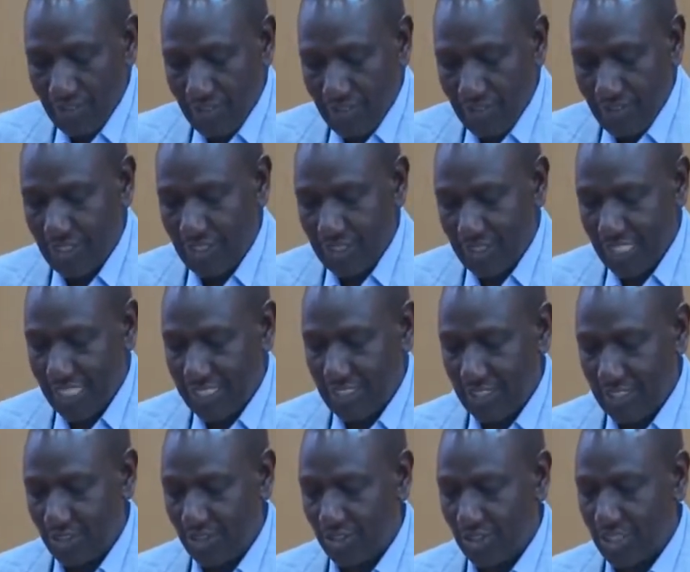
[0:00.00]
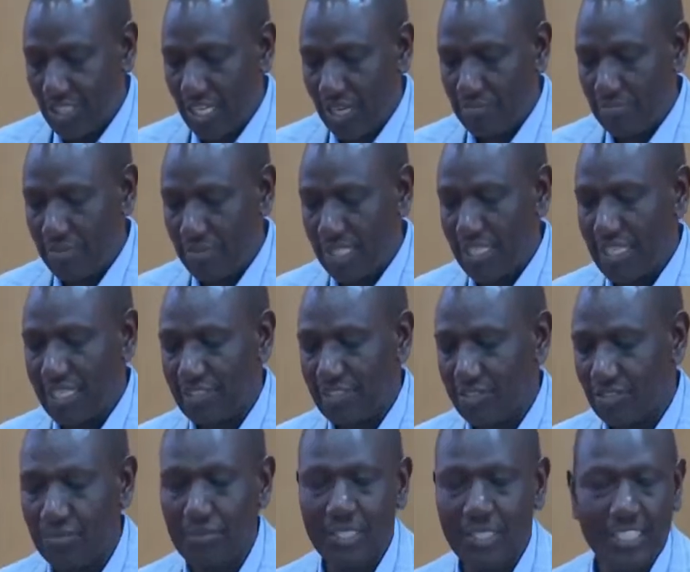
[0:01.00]
This exercise is not a
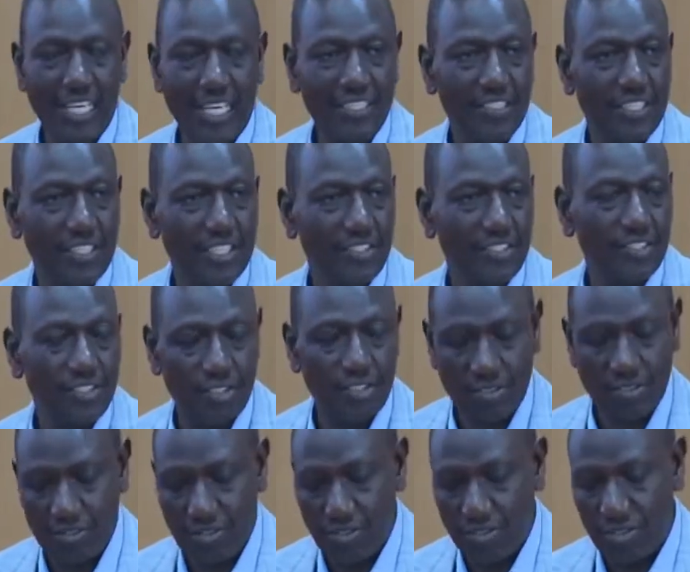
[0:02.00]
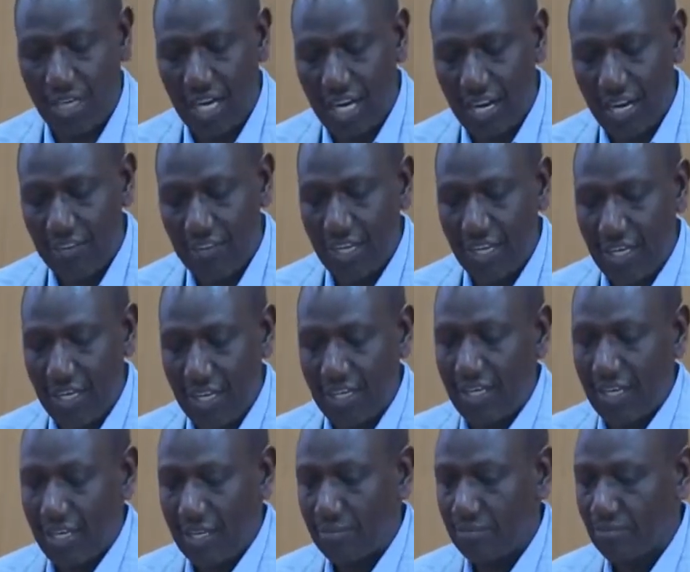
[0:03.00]
mere dramatization or
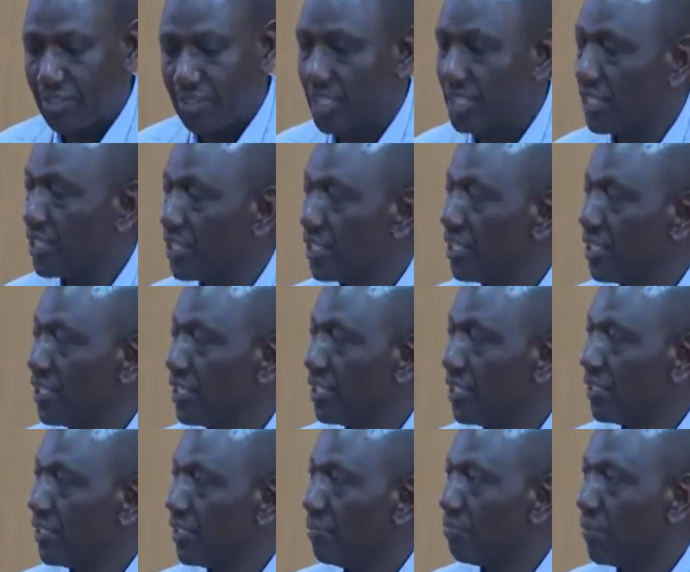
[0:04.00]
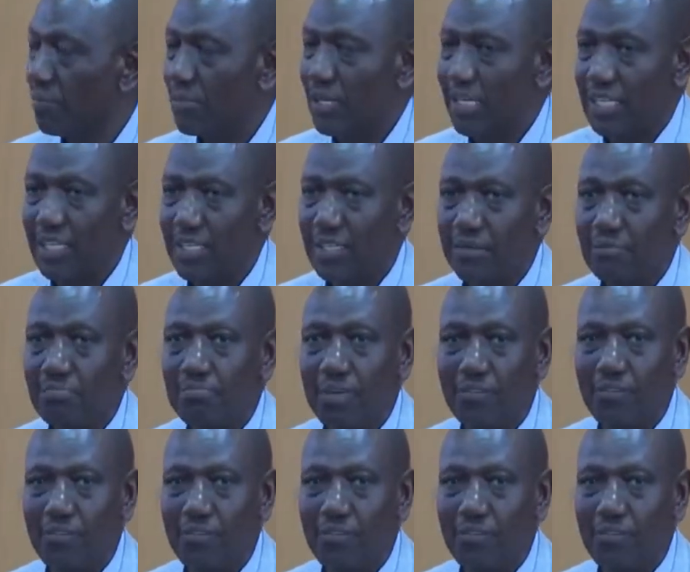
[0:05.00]
other empty public